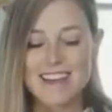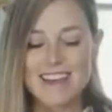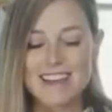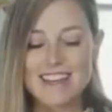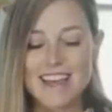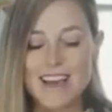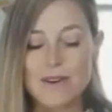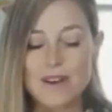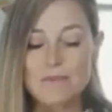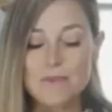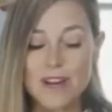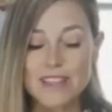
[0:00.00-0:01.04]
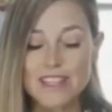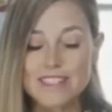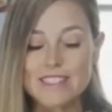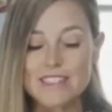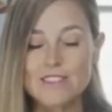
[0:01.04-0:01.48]
Now, I'd
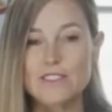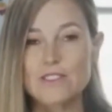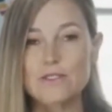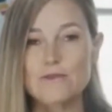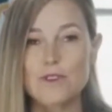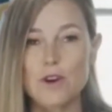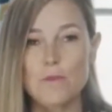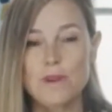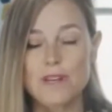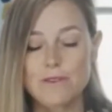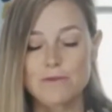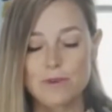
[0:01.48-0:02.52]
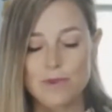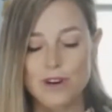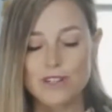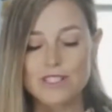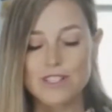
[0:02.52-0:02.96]
like to introduce for opening
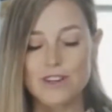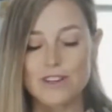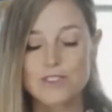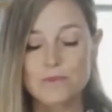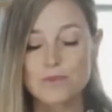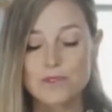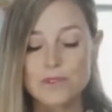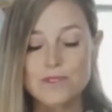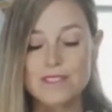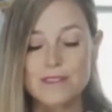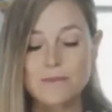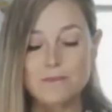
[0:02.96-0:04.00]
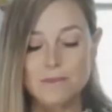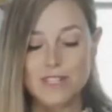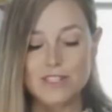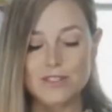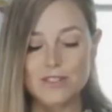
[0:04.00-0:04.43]
remarks Dr. Bruce
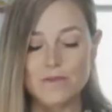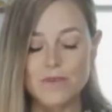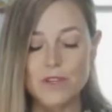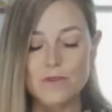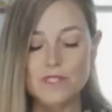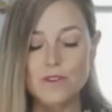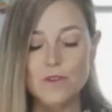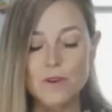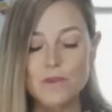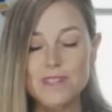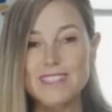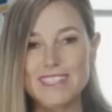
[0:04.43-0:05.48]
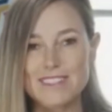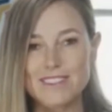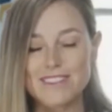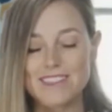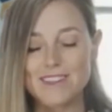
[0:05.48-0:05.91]
Mitchell, who is a corporate
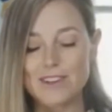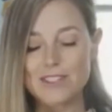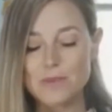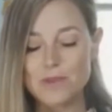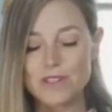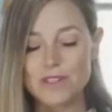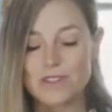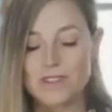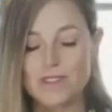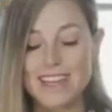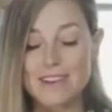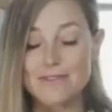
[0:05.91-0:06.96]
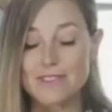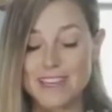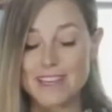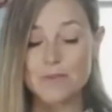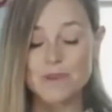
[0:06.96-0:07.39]
leader and entrepreneur, a
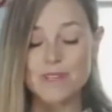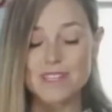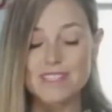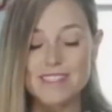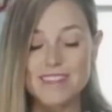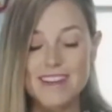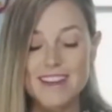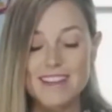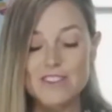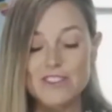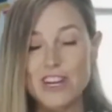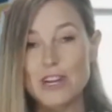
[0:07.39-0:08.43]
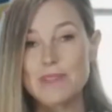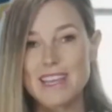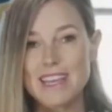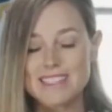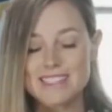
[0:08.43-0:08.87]
philanthropist, the chairman
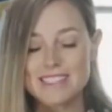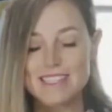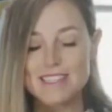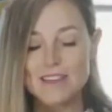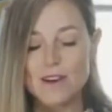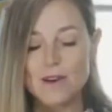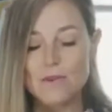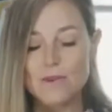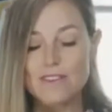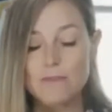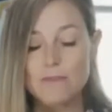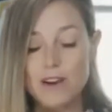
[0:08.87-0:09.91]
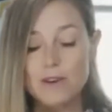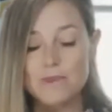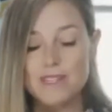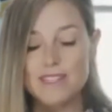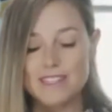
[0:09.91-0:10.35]
and CEO of
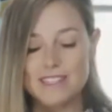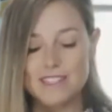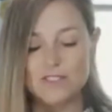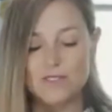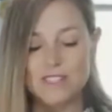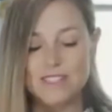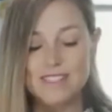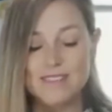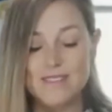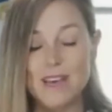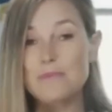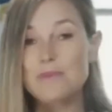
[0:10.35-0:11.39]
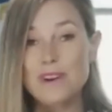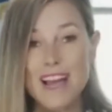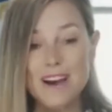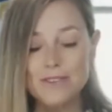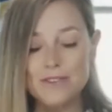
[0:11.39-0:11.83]
Paramin Industries, a
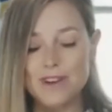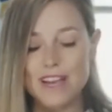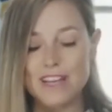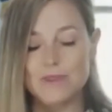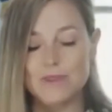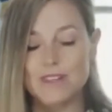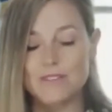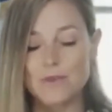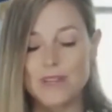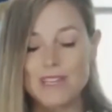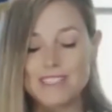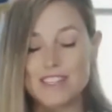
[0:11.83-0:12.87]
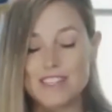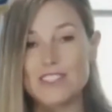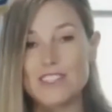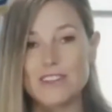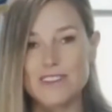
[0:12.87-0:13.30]
proud graduate of Queen's
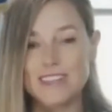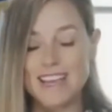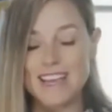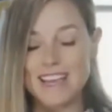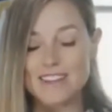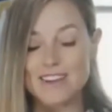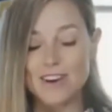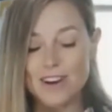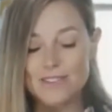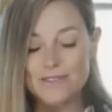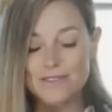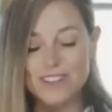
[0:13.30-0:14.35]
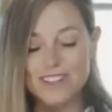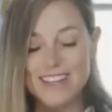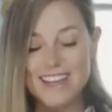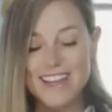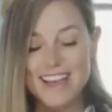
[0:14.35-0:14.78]
Engineering and Harvard,
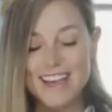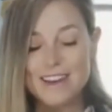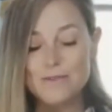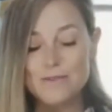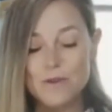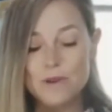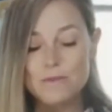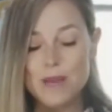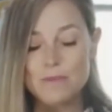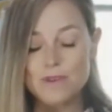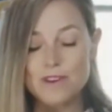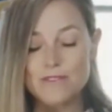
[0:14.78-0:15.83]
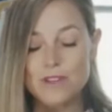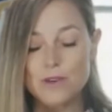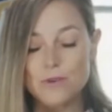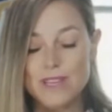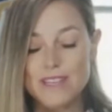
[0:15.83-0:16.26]
and a former member of the
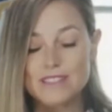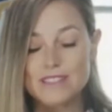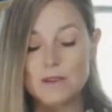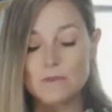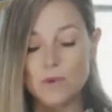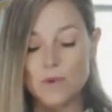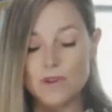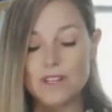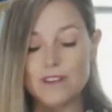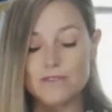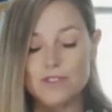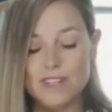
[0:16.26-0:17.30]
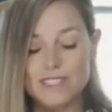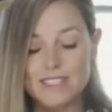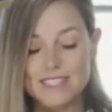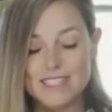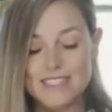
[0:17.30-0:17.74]
Queen's Board of
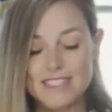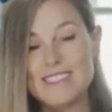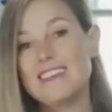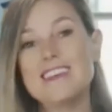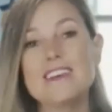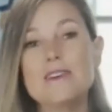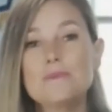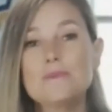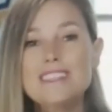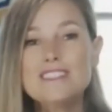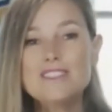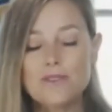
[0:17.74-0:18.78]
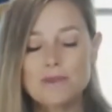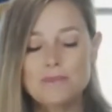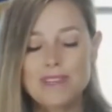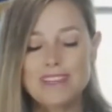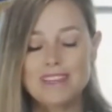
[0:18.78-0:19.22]
Trustees. Please join
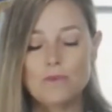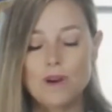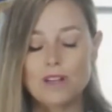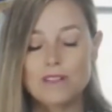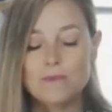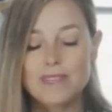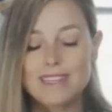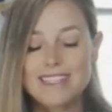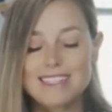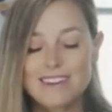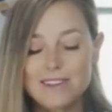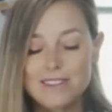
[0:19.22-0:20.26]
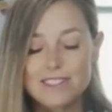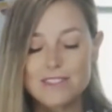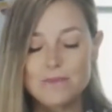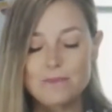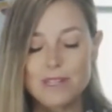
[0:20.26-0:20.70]
me in welcoming
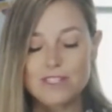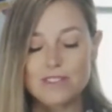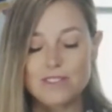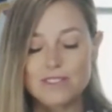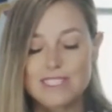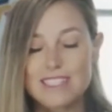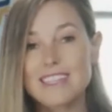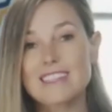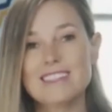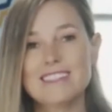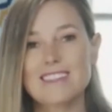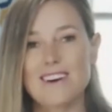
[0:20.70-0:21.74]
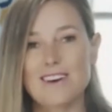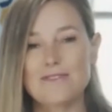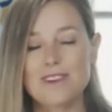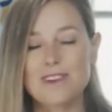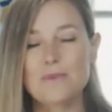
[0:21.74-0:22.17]
Dr. Mitchell to kick us off
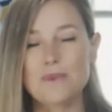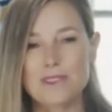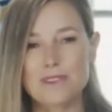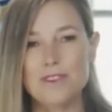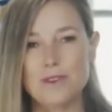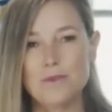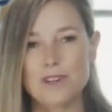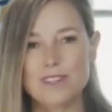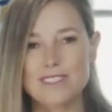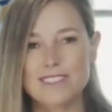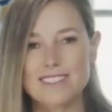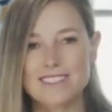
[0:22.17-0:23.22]
with a few words.